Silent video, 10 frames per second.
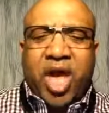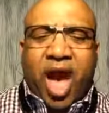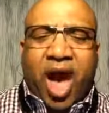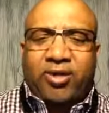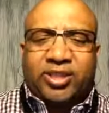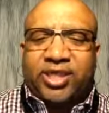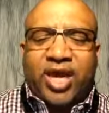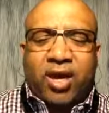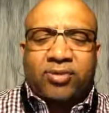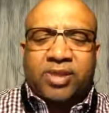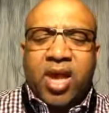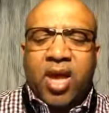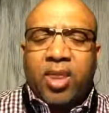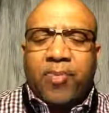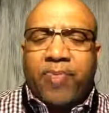ourselves.
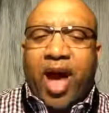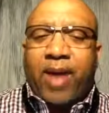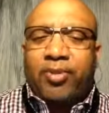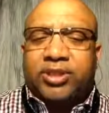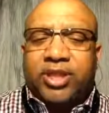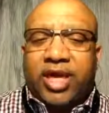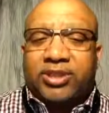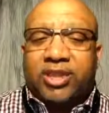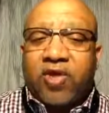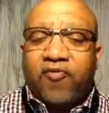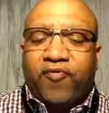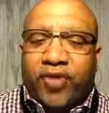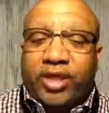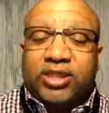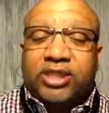The Bible says,
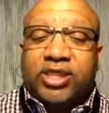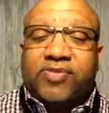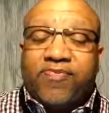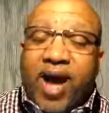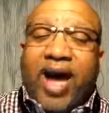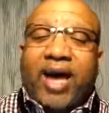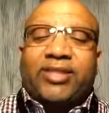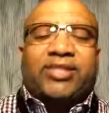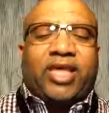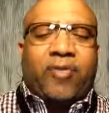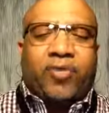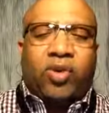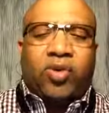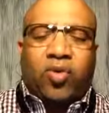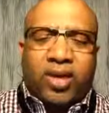Vengeance is mine, saith the
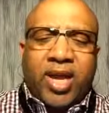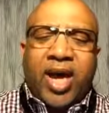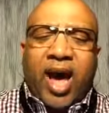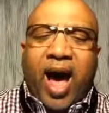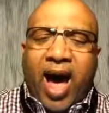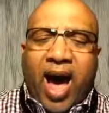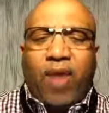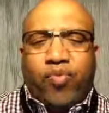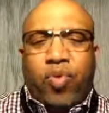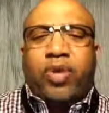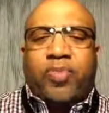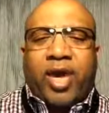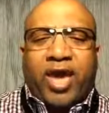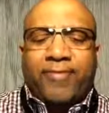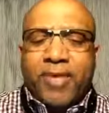Lord, I will
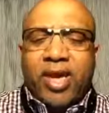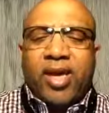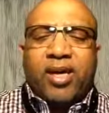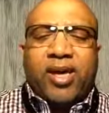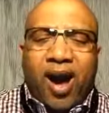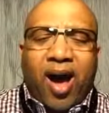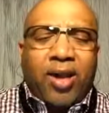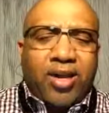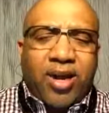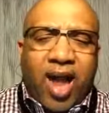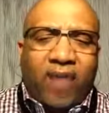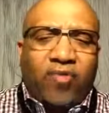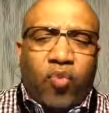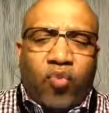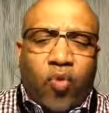repay. God
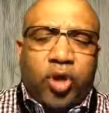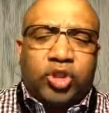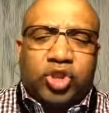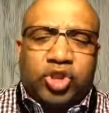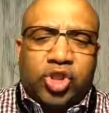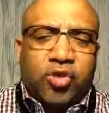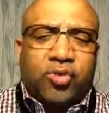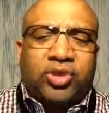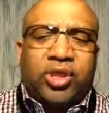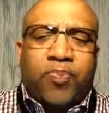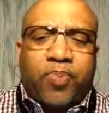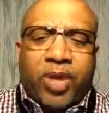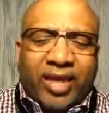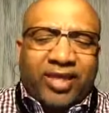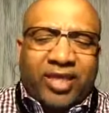never wants you to
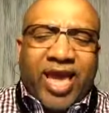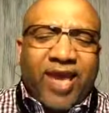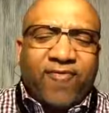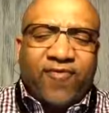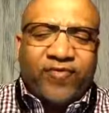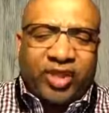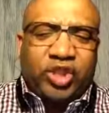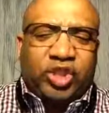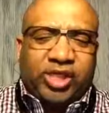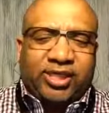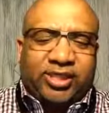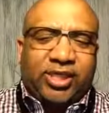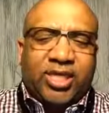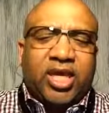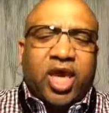pay, take
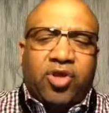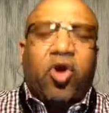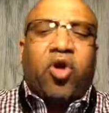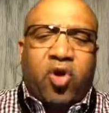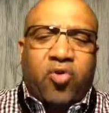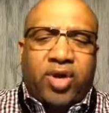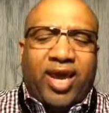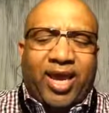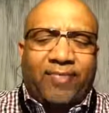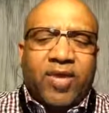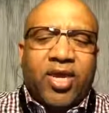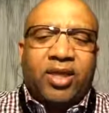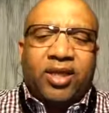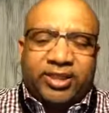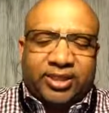vengeance in your own hand.
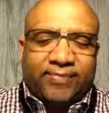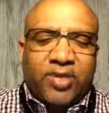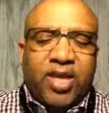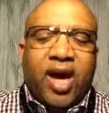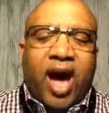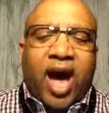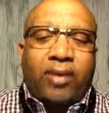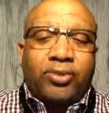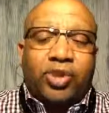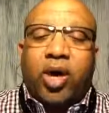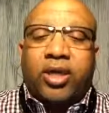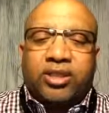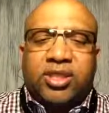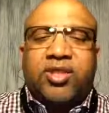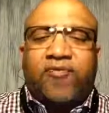Listen, I'm talking
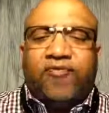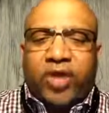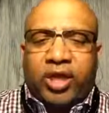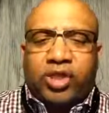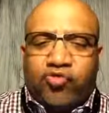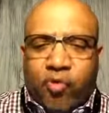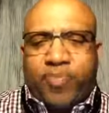to the vengeful